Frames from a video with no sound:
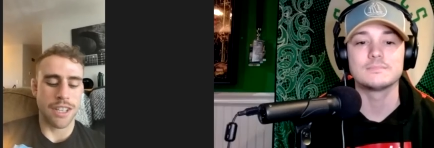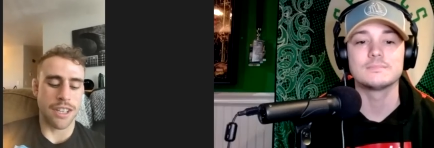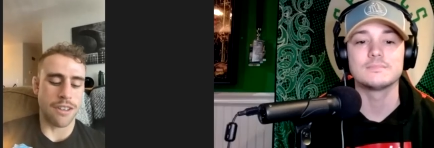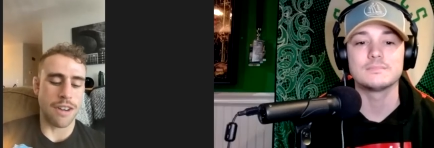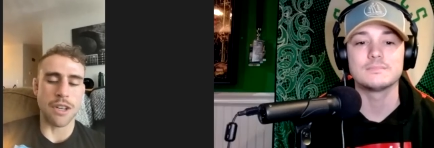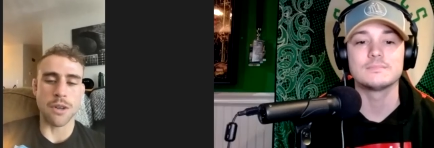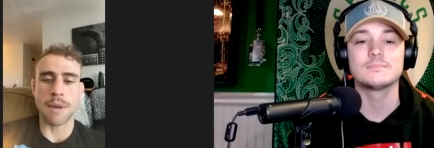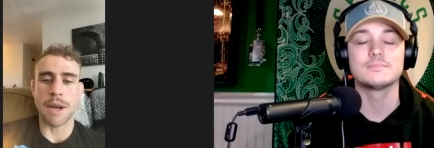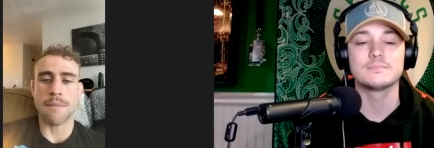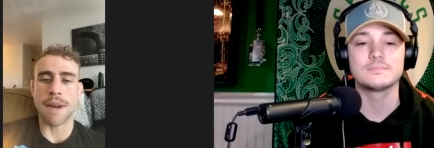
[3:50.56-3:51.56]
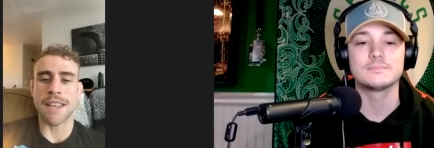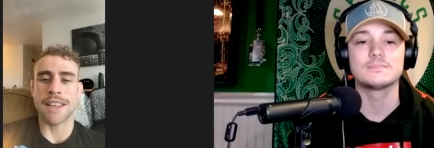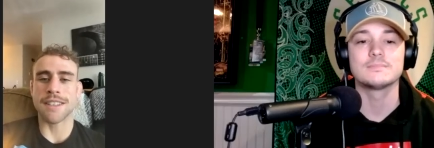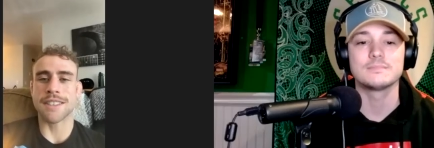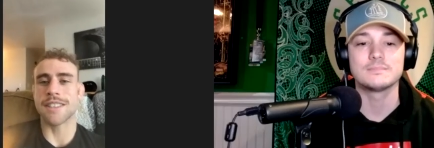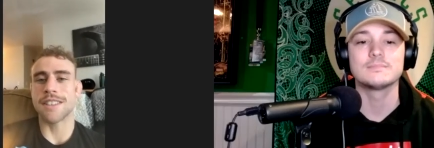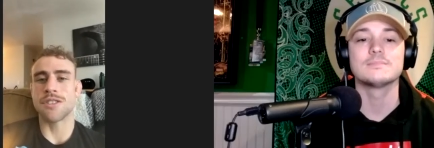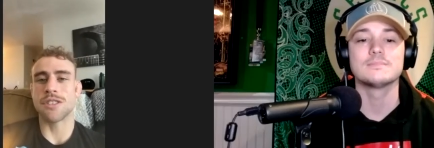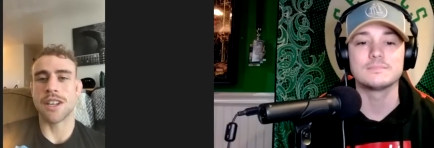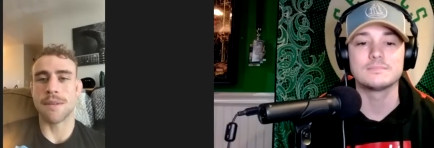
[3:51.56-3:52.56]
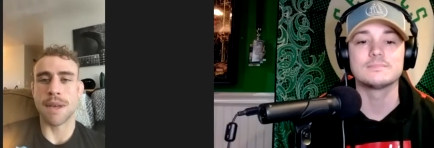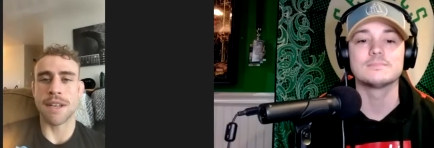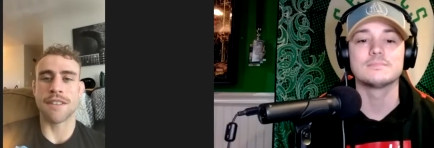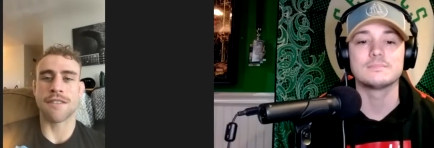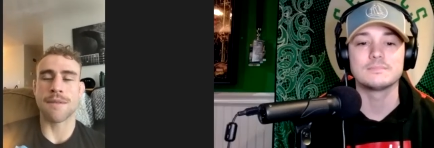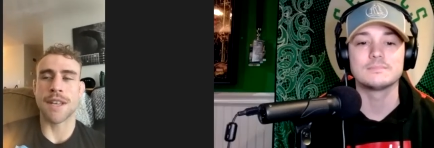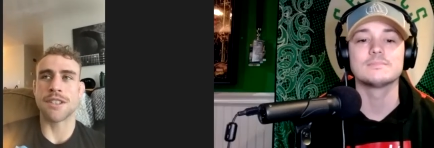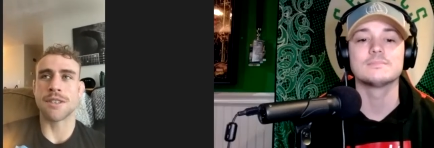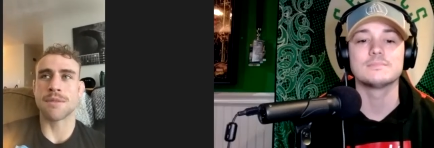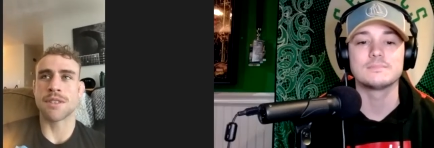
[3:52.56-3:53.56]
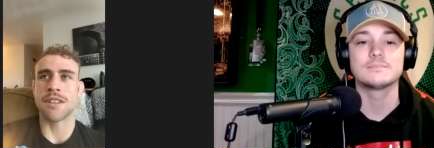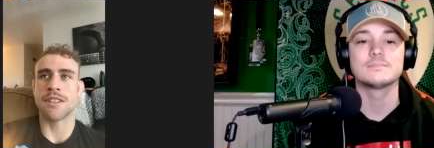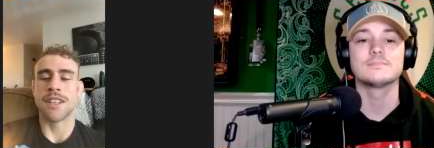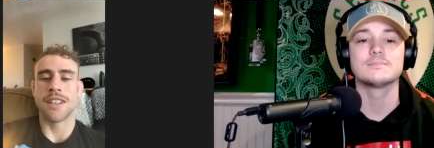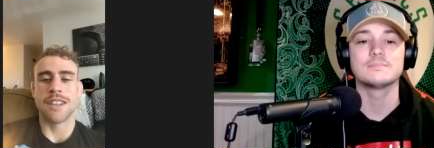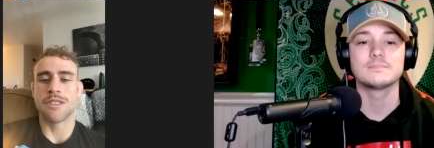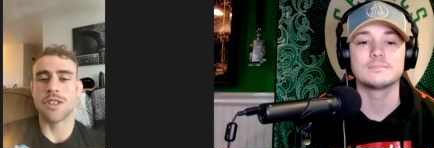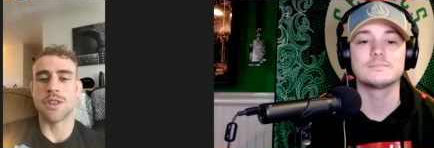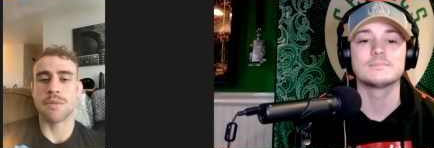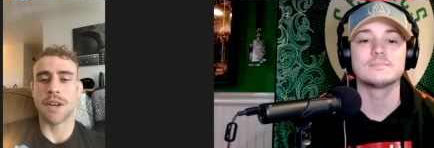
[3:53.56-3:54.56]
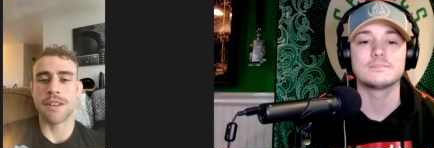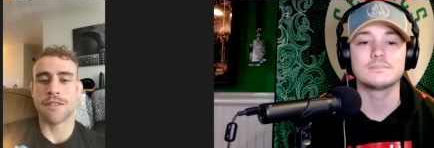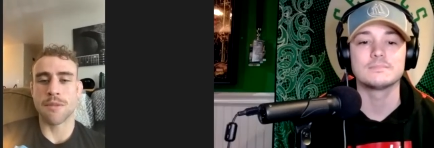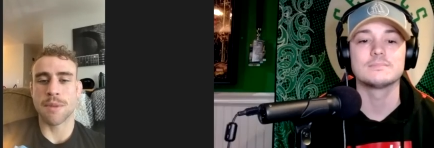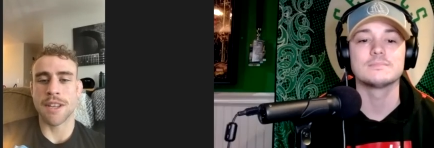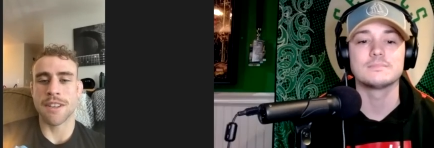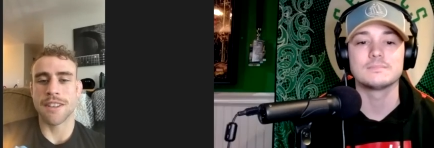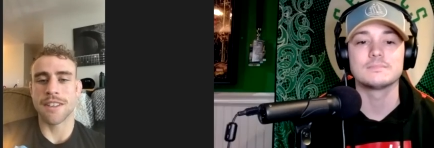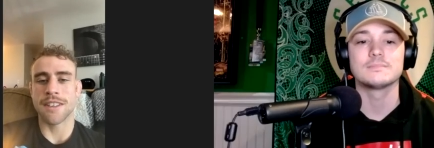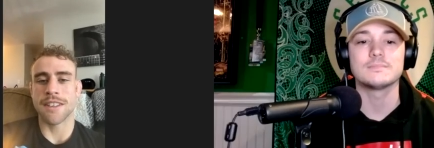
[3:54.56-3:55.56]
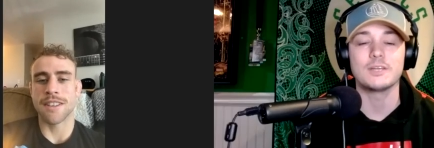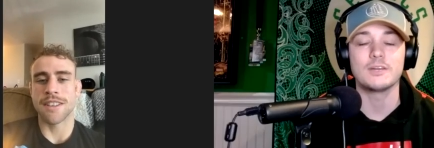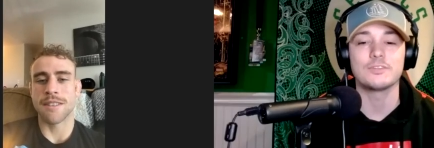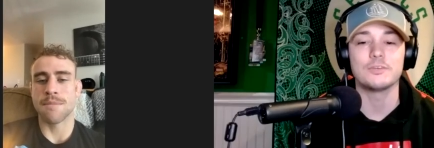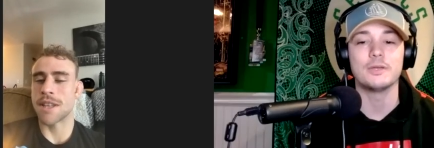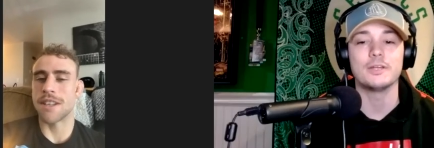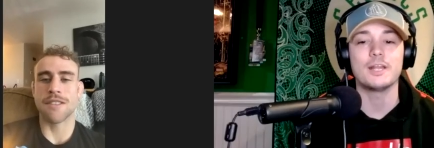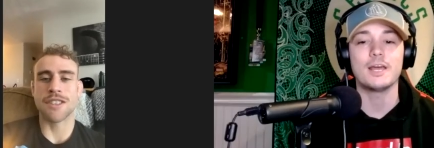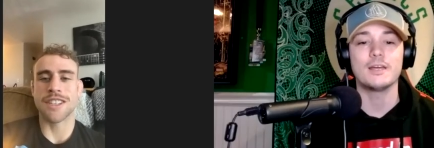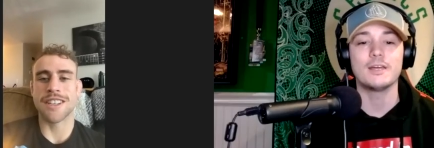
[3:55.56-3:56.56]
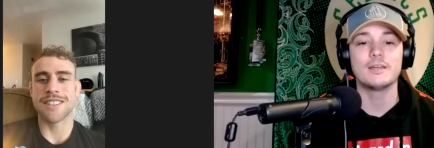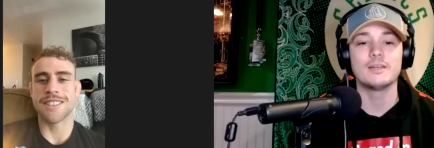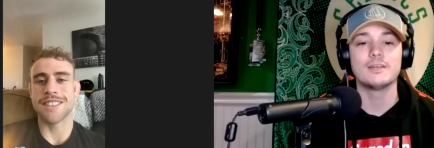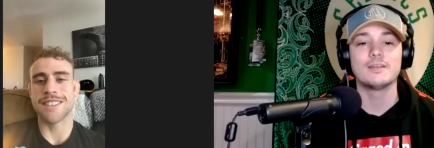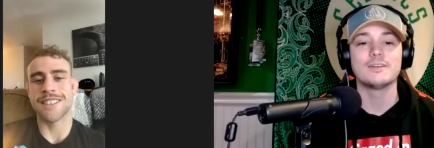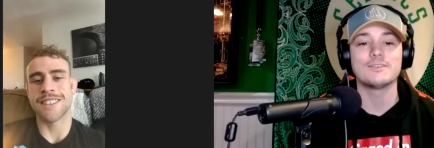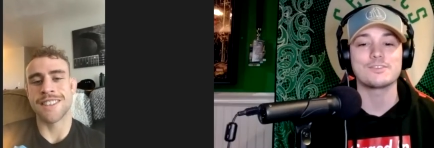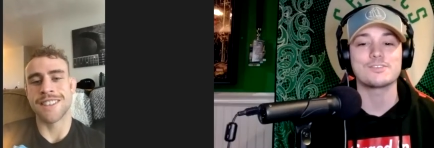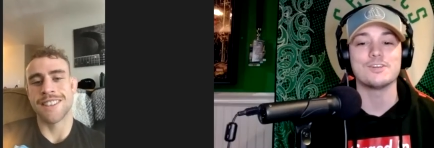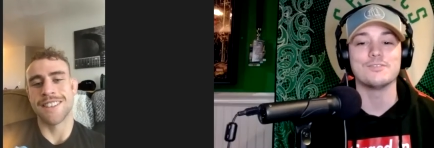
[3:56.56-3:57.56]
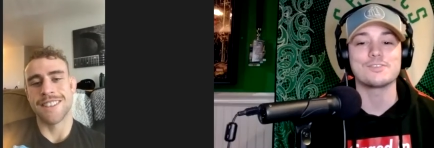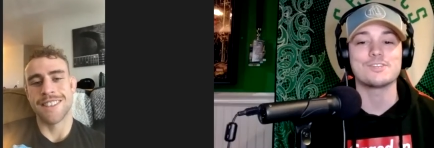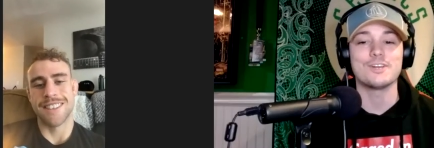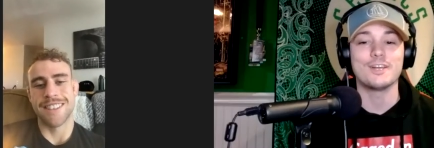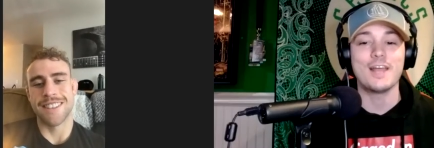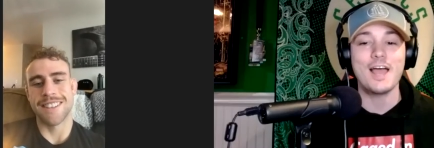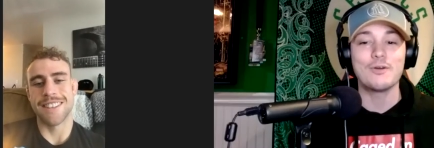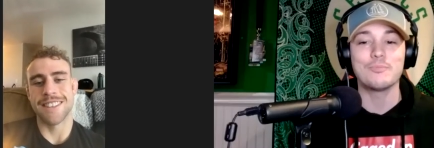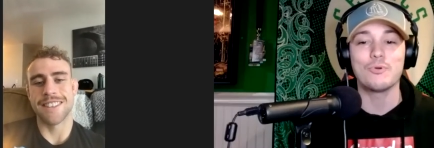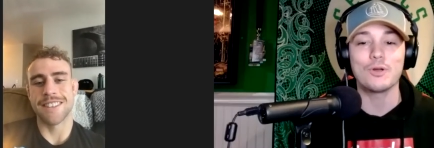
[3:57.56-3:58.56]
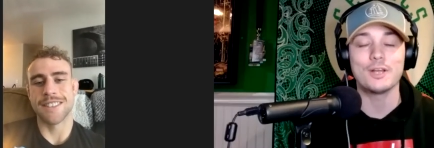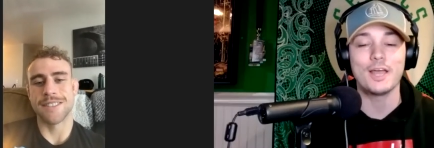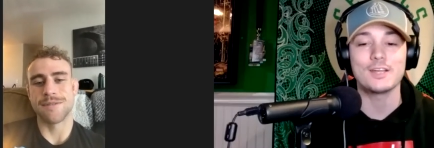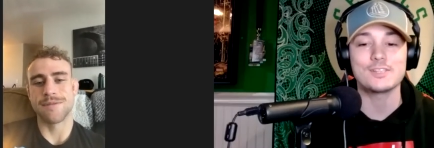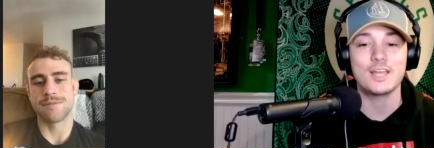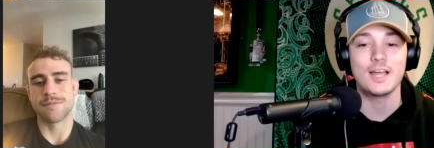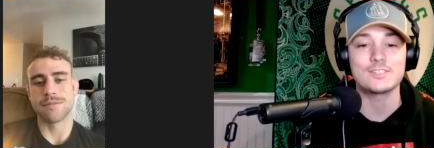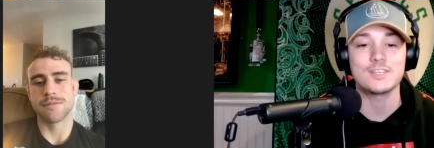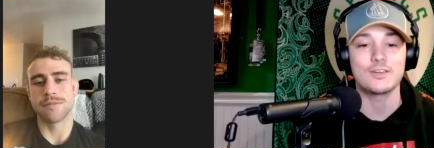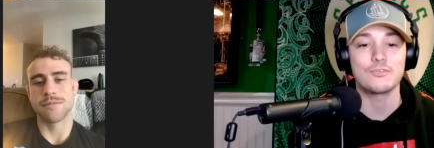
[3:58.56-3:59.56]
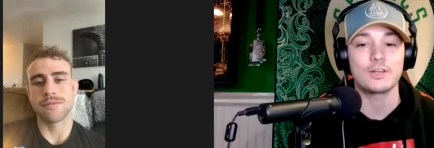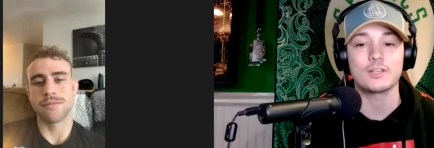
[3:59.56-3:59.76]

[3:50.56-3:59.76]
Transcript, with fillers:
Speaker 1: You know, I knew about Mike Chiesa and Julianna Pena from that gym, so it's a no-brainer for me.
Speaker 2: Definitely,
Speaker 1: man.
Speaker 2: For sure. And how important has guys like Rick